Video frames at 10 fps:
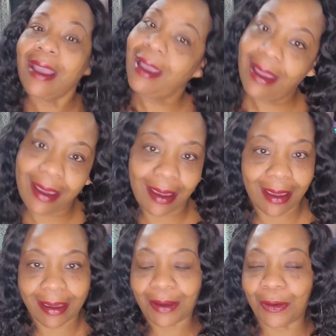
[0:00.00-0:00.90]

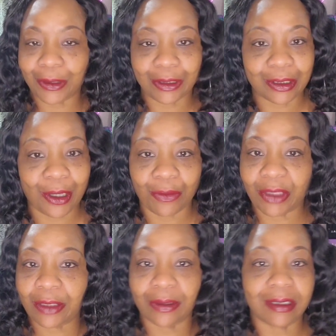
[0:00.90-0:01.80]
hey, gorgeous
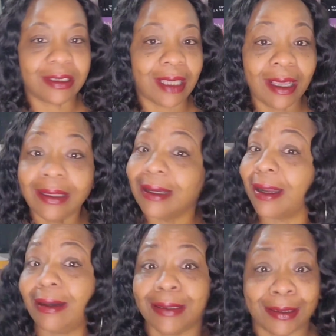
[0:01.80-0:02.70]
curvy cuties. Y'all
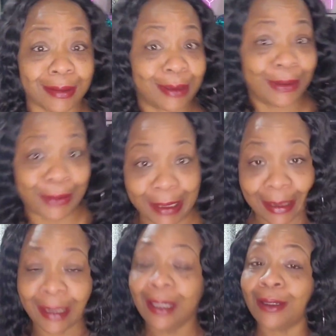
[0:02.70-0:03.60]
are out here doing
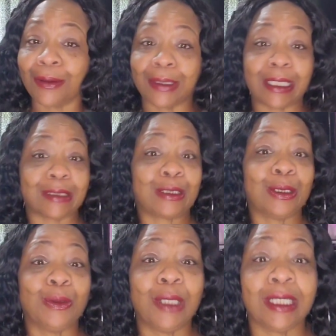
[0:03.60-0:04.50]
it. Girl, that
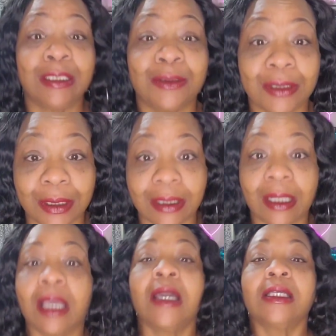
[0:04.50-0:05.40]
200,
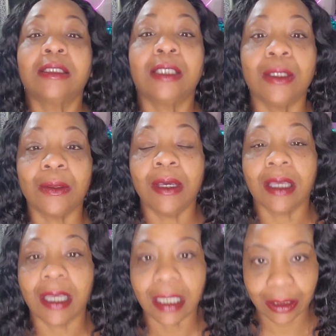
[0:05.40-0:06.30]

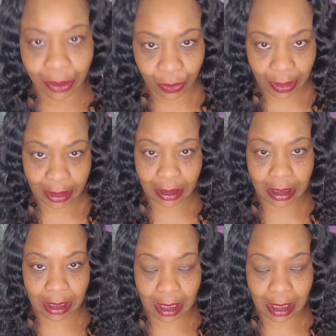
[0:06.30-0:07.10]
200,